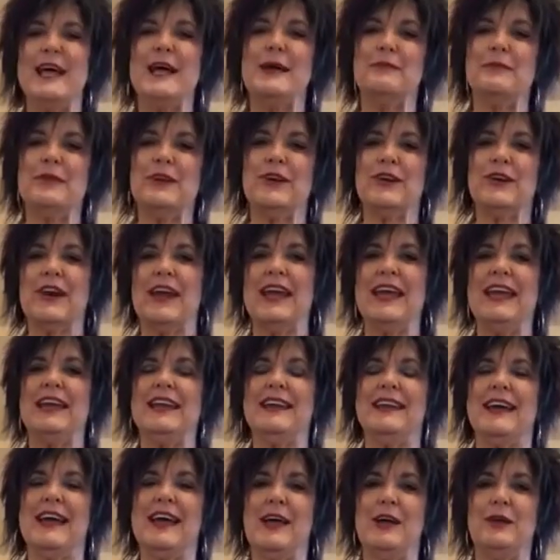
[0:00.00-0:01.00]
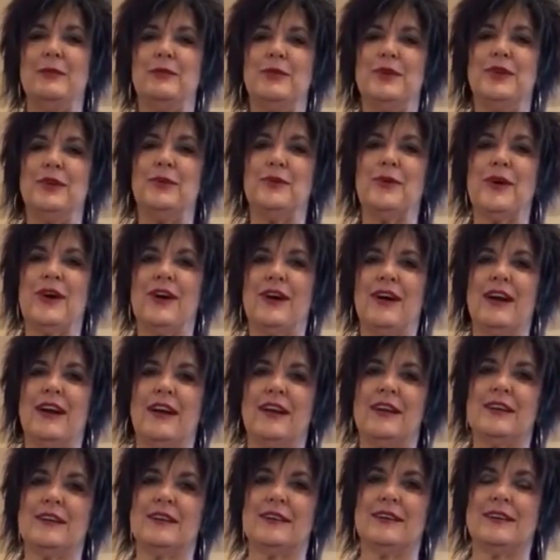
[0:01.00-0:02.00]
I'm great. I hope you are.